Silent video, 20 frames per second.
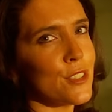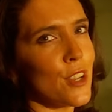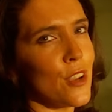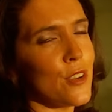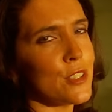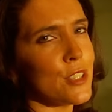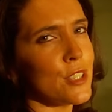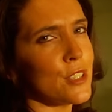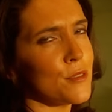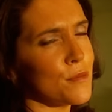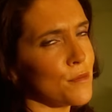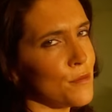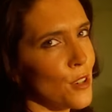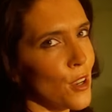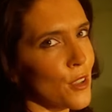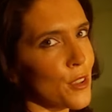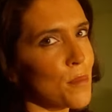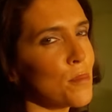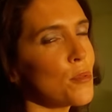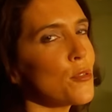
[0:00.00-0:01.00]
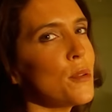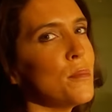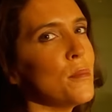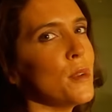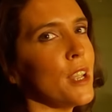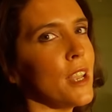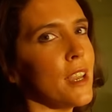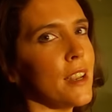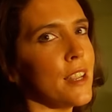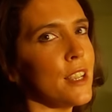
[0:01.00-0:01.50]
noted rather
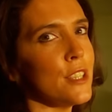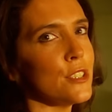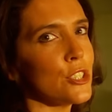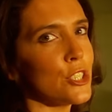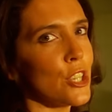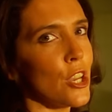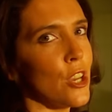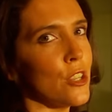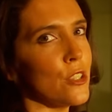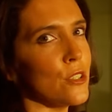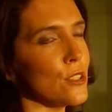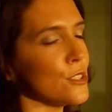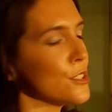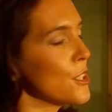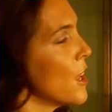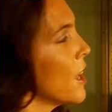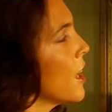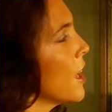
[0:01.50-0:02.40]
primly in his journals